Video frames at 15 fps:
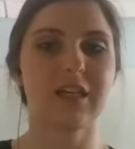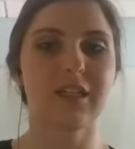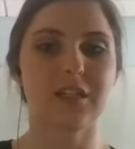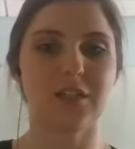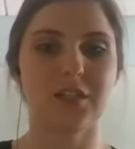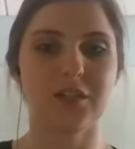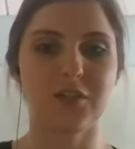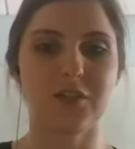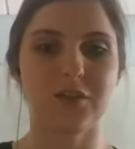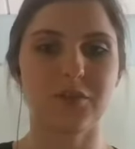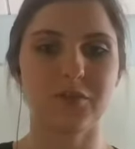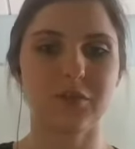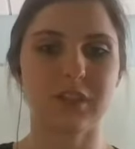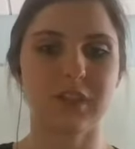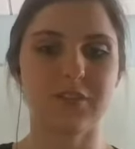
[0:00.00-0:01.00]
to
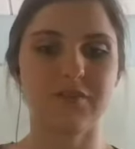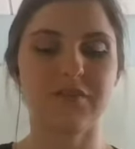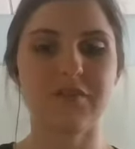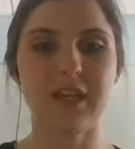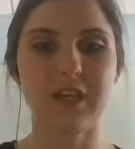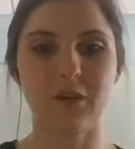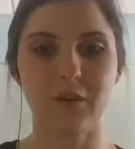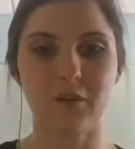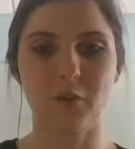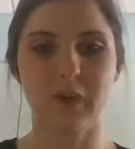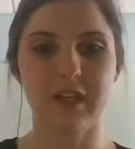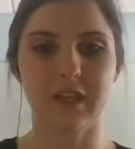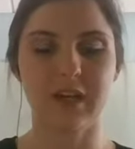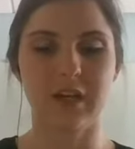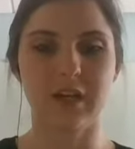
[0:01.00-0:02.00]
really fit with
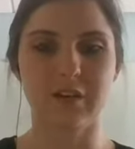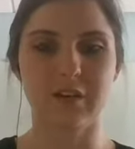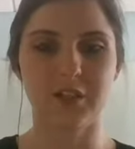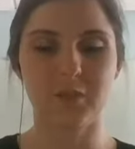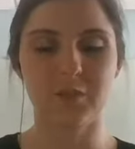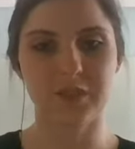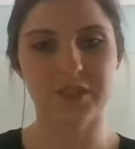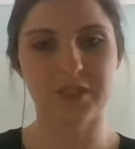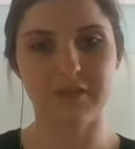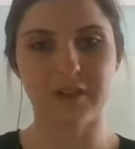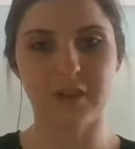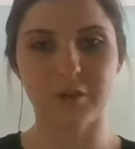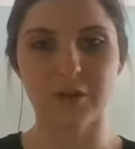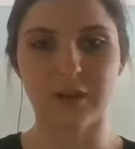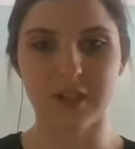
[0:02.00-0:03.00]
our
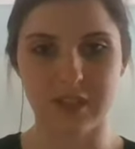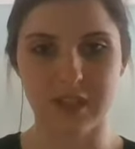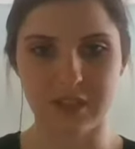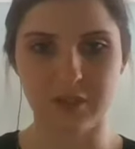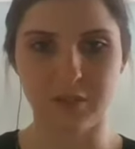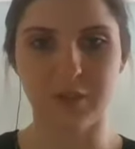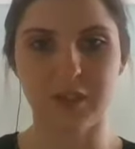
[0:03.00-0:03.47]
specific organism.